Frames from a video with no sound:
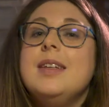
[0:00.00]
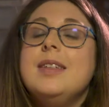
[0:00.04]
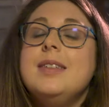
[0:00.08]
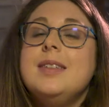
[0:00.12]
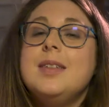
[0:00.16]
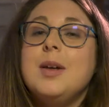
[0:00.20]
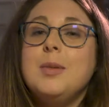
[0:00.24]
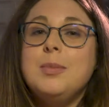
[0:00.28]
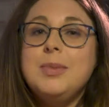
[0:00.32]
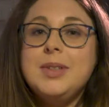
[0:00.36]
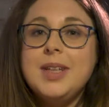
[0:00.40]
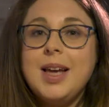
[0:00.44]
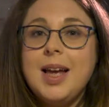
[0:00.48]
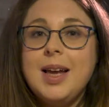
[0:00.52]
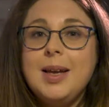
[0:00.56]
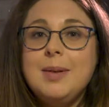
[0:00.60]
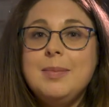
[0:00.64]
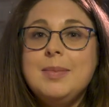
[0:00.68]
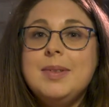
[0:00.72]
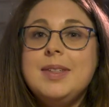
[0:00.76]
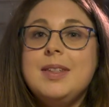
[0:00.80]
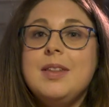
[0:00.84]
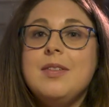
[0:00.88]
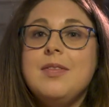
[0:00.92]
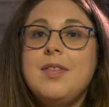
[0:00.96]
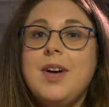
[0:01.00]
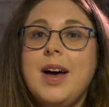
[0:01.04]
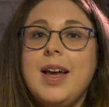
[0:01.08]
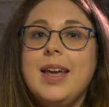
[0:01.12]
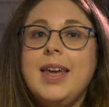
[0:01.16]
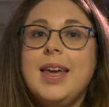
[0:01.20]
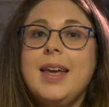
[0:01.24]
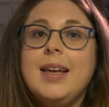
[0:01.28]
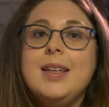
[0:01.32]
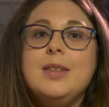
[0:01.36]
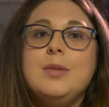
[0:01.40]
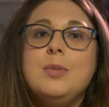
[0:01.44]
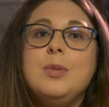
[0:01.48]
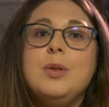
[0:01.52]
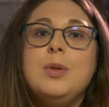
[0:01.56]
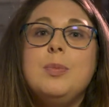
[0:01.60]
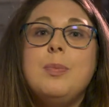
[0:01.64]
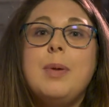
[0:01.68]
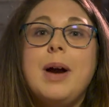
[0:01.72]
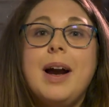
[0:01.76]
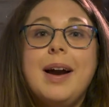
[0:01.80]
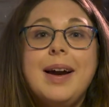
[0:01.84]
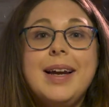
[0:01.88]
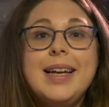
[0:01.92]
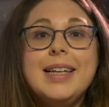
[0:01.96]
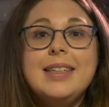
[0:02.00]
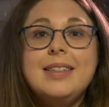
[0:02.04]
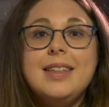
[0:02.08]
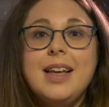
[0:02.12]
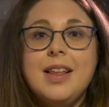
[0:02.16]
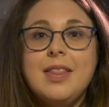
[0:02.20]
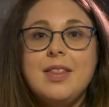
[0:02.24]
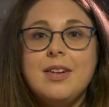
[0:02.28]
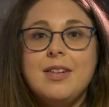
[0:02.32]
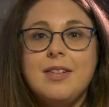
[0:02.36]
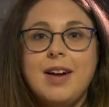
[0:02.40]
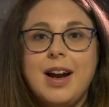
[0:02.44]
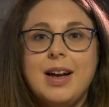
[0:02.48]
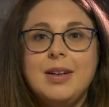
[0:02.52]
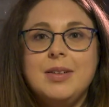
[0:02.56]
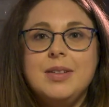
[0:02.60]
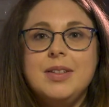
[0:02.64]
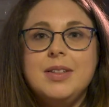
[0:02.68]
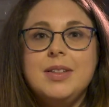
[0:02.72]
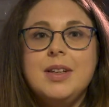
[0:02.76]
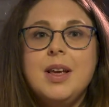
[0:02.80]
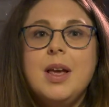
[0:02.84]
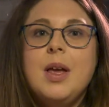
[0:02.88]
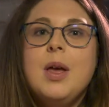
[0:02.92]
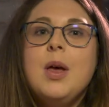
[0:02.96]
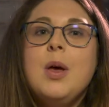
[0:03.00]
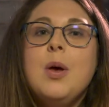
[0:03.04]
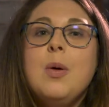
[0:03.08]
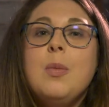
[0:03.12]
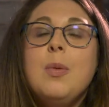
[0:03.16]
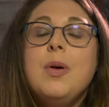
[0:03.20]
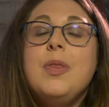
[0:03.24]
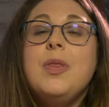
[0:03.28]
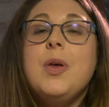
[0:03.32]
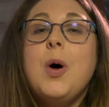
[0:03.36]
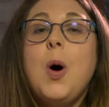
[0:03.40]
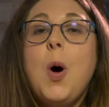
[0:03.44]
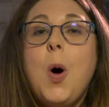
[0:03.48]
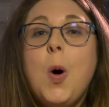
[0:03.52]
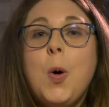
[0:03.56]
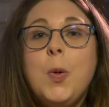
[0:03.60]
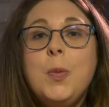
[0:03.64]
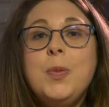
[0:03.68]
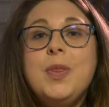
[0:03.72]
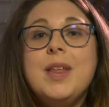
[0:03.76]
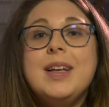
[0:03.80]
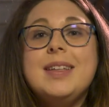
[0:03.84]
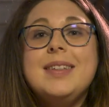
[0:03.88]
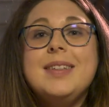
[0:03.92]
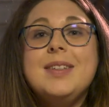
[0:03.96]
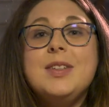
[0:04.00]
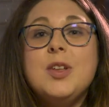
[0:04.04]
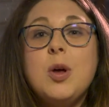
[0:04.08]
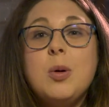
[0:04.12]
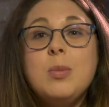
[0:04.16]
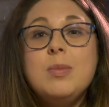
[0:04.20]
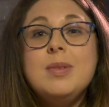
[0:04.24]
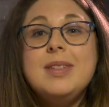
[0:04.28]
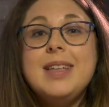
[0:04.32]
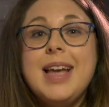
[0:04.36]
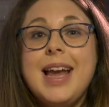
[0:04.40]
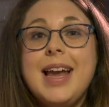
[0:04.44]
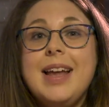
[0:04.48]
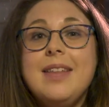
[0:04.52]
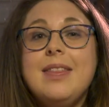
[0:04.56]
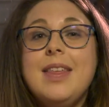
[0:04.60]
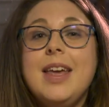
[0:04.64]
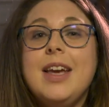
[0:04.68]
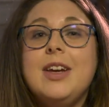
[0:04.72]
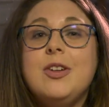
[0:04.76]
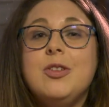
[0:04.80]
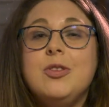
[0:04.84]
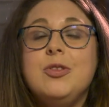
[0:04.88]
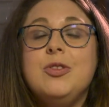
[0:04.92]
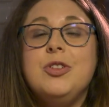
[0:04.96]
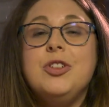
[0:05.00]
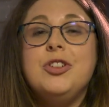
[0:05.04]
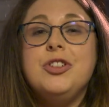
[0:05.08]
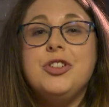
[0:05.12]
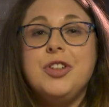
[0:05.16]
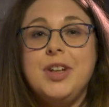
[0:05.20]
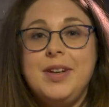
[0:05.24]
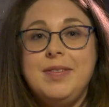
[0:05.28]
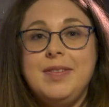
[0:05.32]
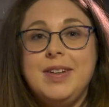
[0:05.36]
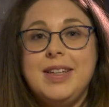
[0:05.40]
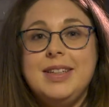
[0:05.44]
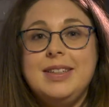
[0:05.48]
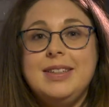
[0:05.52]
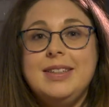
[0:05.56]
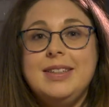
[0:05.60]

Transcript: sometimes the Vikings would bury it in the ground with the hope that someday they could retrieve it.